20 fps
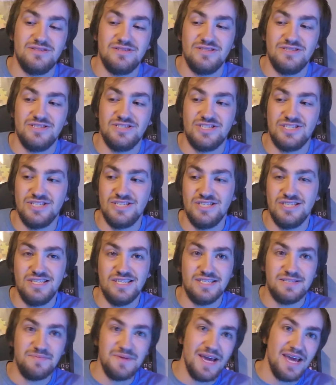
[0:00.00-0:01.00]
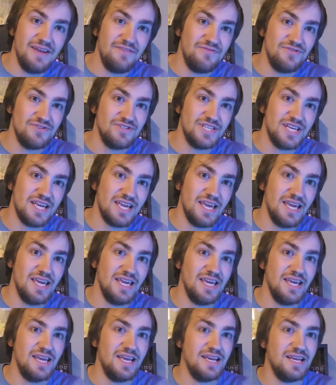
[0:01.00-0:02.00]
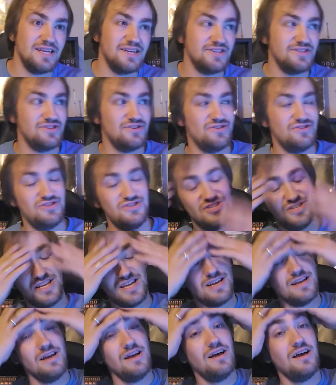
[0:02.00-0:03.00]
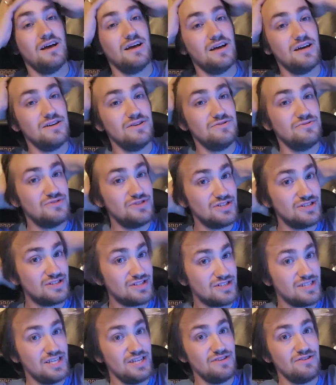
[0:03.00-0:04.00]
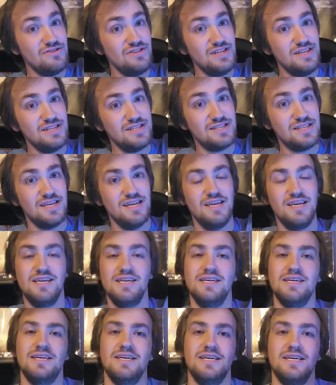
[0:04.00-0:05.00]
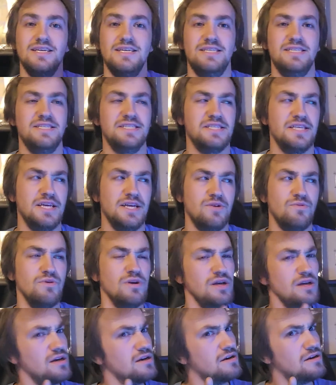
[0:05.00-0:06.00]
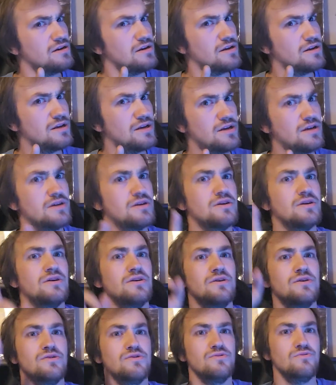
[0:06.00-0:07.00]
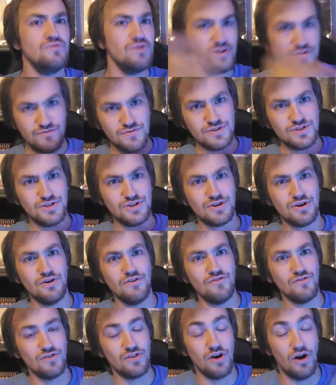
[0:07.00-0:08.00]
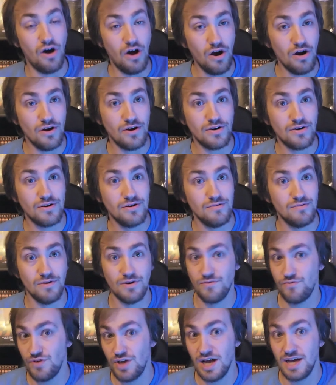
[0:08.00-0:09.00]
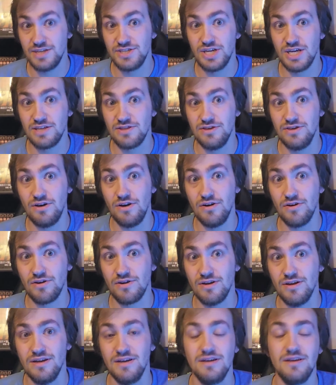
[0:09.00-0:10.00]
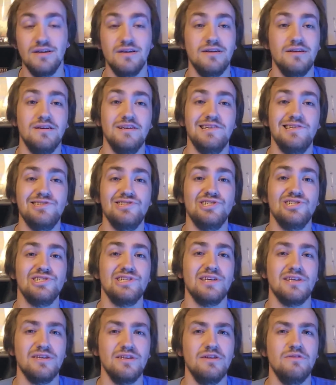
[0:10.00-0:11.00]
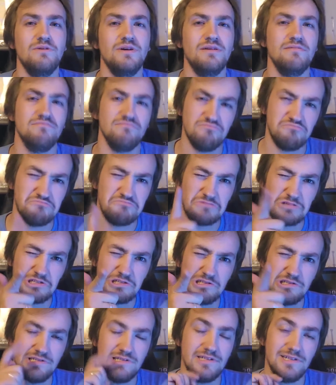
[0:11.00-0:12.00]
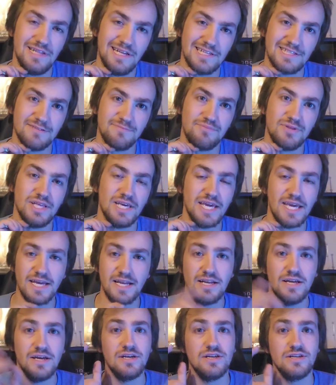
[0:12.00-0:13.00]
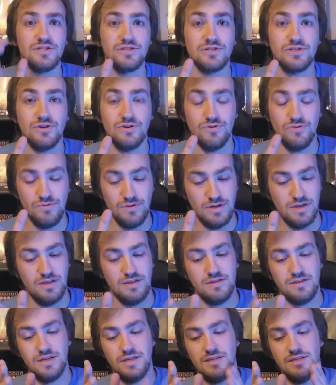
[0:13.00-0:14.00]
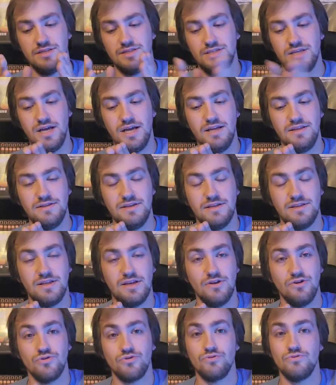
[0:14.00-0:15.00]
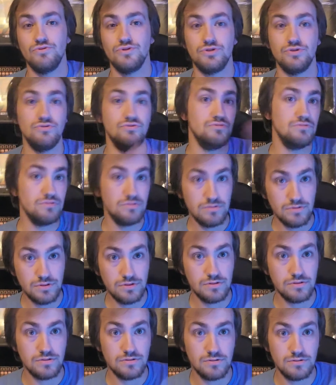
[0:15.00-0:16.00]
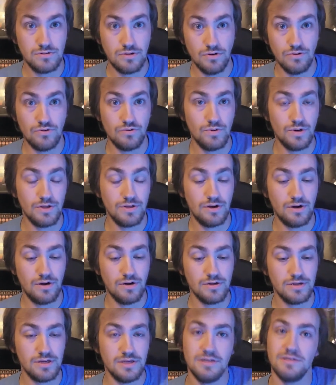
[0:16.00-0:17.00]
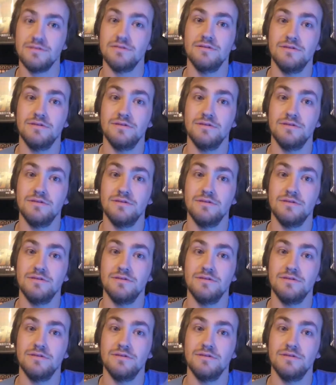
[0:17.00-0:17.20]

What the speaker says: she gets mad for a second because she's like, "Ah, you just killed us," and he's like, "Well, what if we took over the Ark? What if we hijacked the Ark?" And she's like, "You know what? That's a plan." So they decide that they are going to go to where the Ark is